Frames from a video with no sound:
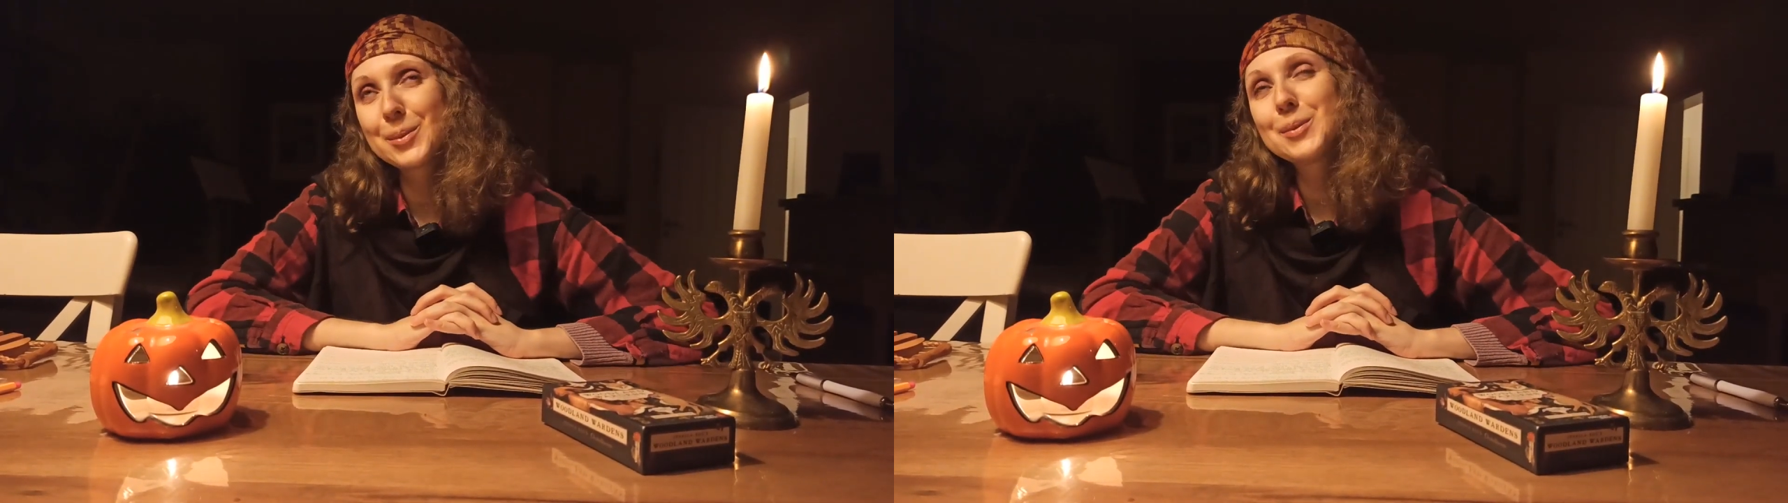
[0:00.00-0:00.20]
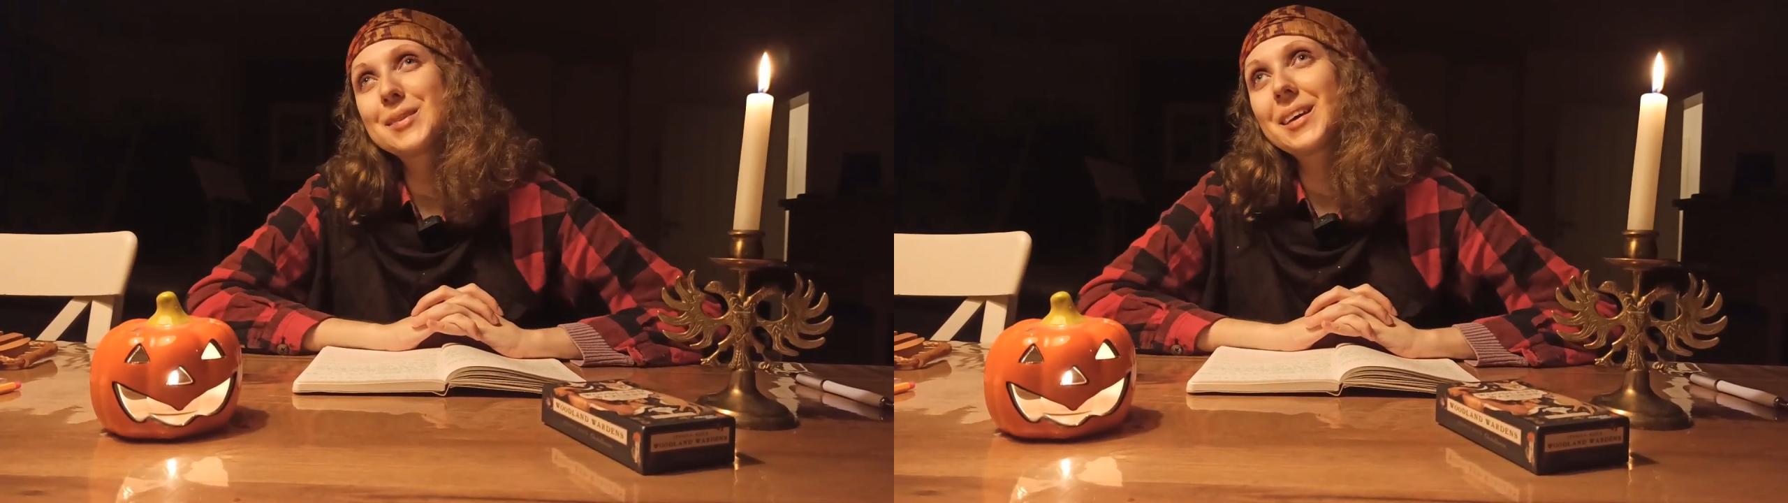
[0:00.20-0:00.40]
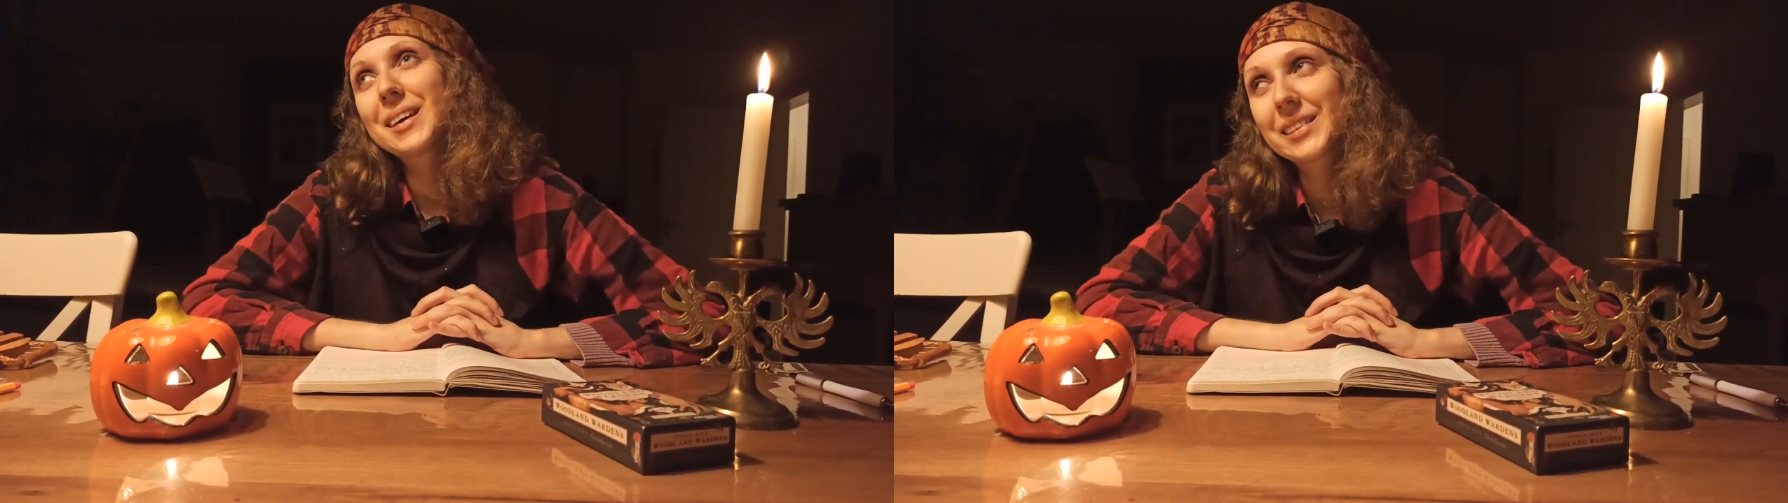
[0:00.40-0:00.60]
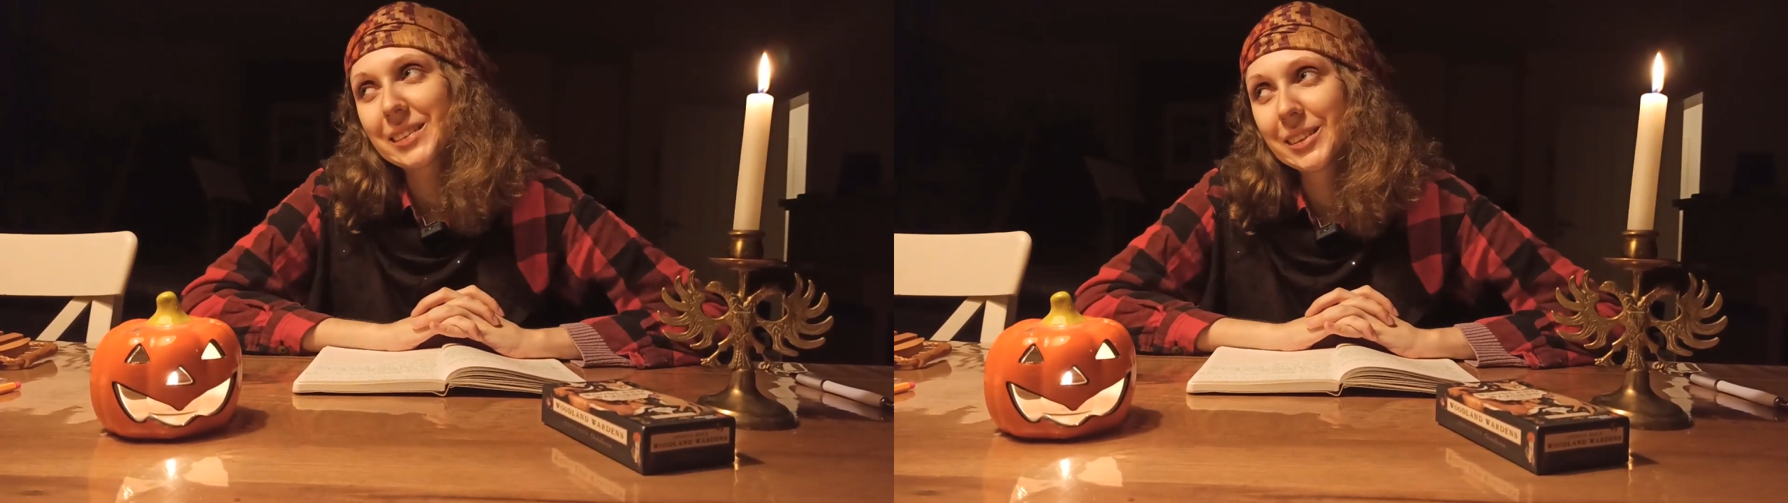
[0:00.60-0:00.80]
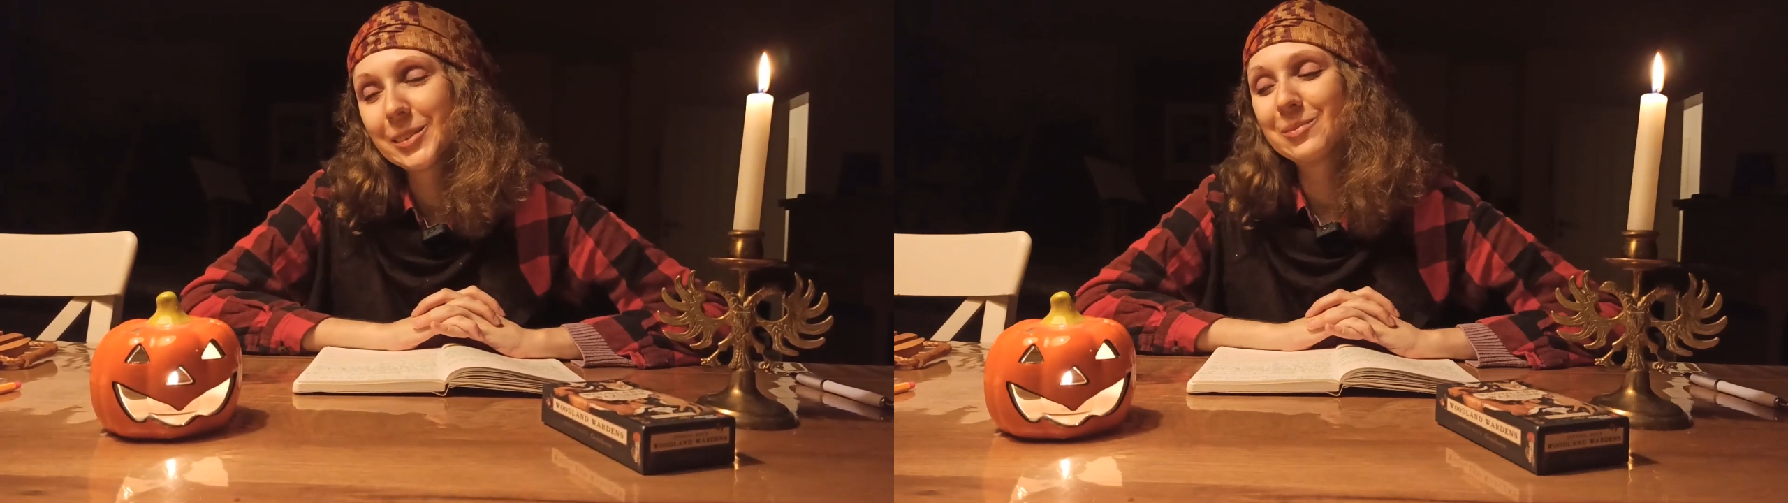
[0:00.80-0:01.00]
To
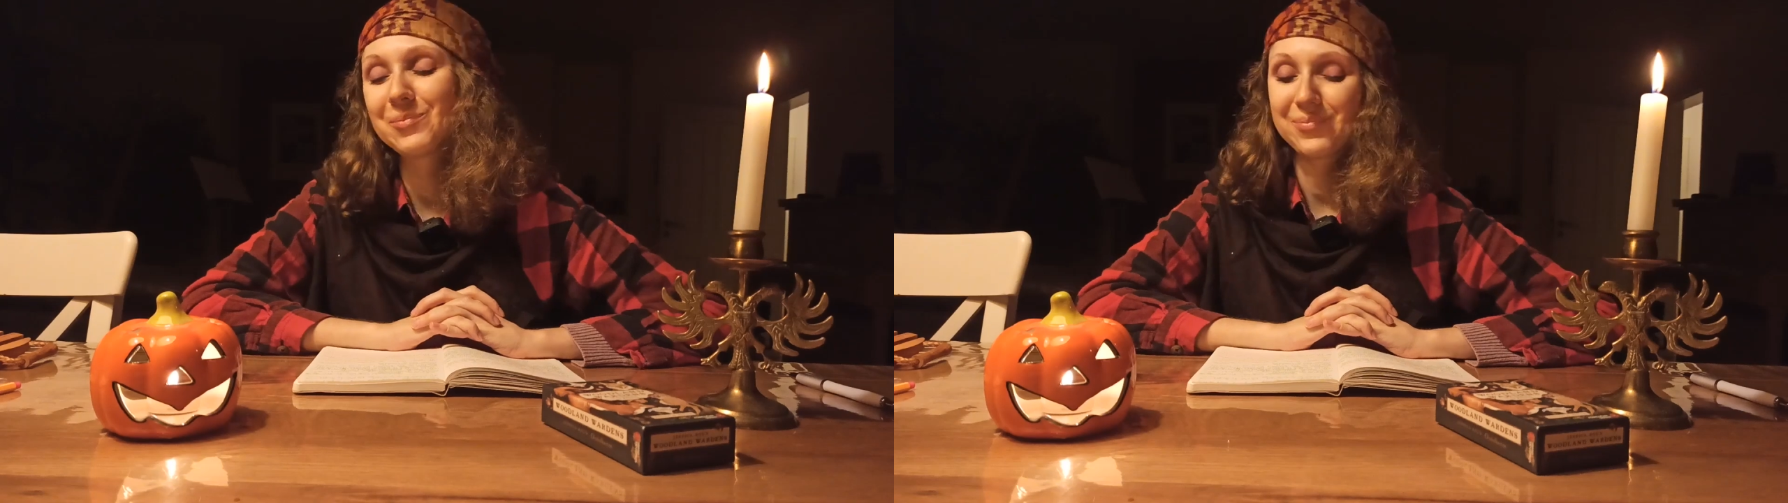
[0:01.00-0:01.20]
tickle.